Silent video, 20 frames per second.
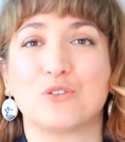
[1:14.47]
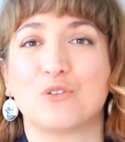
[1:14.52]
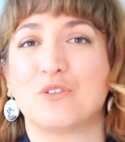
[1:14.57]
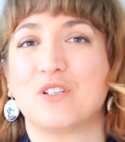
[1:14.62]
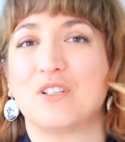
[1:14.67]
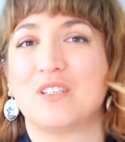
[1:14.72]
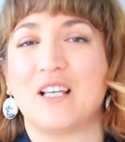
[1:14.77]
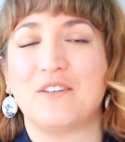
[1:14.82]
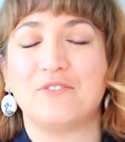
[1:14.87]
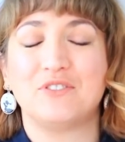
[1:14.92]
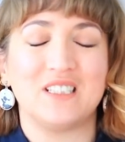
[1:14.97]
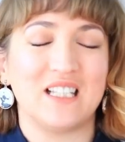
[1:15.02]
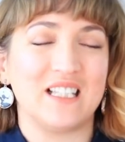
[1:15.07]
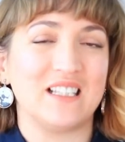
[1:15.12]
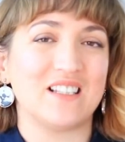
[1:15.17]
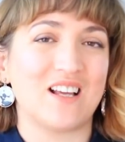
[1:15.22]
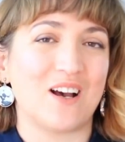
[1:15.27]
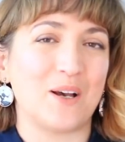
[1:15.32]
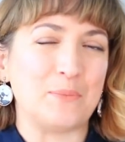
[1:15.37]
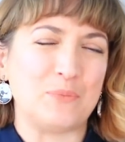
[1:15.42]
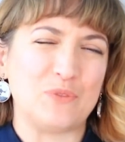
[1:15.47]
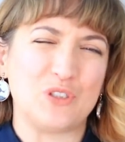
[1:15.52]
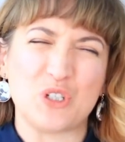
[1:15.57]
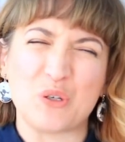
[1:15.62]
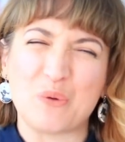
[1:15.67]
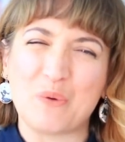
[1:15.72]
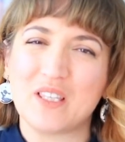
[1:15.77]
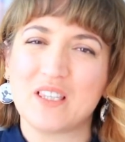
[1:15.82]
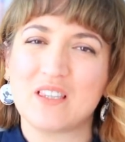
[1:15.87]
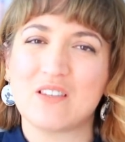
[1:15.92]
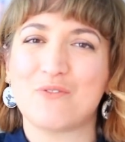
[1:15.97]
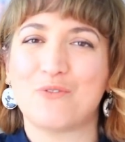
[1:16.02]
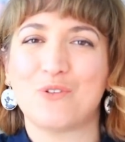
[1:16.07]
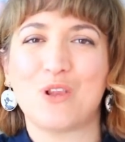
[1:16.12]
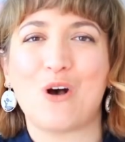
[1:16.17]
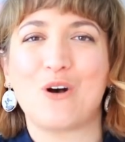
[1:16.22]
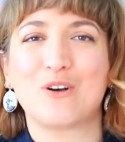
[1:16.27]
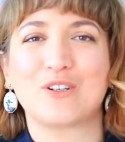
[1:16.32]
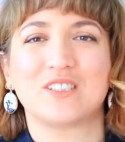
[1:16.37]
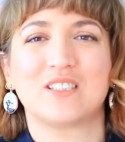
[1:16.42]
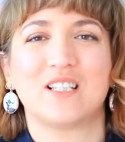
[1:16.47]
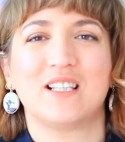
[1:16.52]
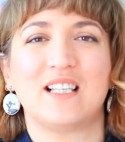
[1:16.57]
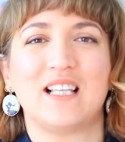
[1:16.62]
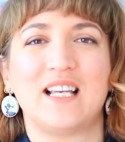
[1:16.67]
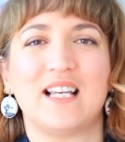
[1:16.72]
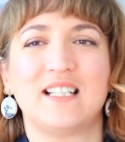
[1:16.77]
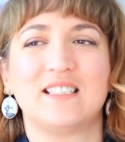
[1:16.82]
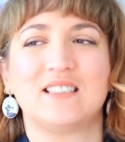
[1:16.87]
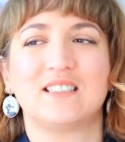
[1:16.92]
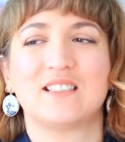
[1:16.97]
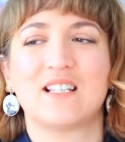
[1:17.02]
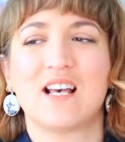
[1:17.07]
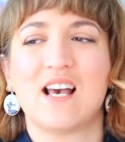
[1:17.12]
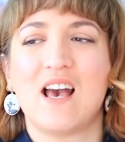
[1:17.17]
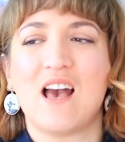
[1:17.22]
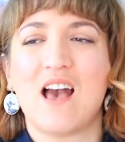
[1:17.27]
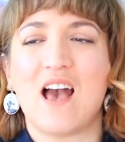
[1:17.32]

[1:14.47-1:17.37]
or that they've seen that I'm doing the vlogs at least.